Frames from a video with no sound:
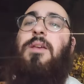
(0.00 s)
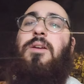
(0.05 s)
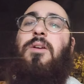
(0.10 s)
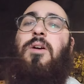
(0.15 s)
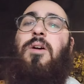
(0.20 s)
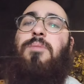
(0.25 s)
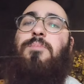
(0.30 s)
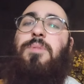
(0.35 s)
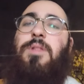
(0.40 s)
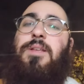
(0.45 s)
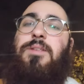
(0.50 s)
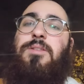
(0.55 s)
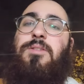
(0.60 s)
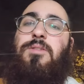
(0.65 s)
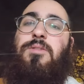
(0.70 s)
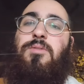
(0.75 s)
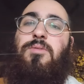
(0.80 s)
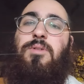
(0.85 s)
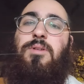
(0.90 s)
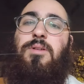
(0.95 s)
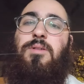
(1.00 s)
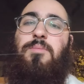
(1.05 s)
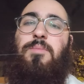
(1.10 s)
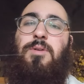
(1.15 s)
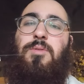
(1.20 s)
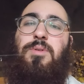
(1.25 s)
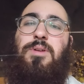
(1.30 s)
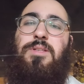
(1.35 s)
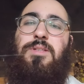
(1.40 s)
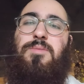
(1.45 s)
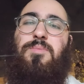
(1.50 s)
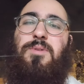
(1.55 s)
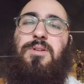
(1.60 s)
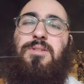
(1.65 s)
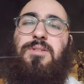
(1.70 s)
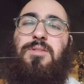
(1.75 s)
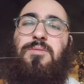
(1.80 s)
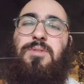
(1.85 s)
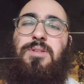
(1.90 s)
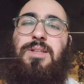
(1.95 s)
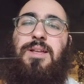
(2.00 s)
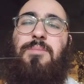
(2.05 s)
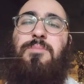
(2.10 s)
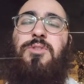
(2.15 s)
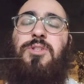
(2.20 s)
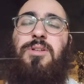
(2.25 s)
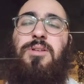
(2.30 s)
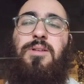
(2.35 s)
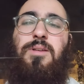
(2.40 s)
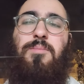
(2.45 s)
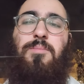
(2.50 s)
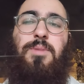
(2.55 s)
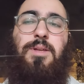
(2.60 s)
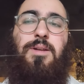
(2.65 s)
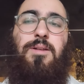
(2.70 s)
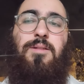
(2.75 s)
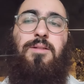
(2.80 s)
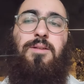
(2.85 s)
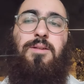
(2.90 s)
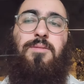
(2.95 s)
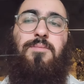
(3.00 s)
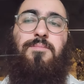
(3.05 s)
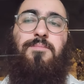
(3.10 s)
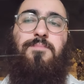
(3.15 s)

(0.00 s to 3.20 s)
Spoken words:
God bless you. May we experience the redemption immediately.